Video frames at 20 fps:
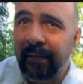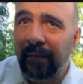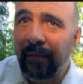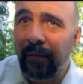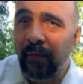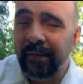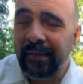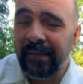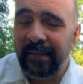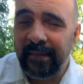
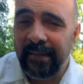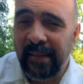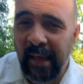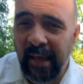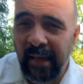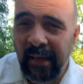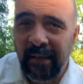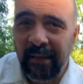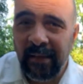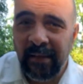for
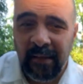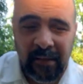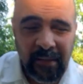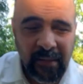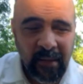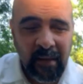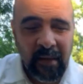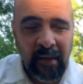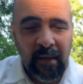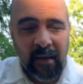today,
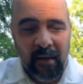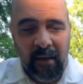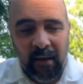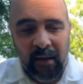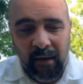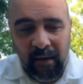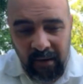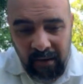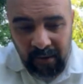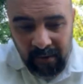
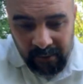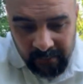uh,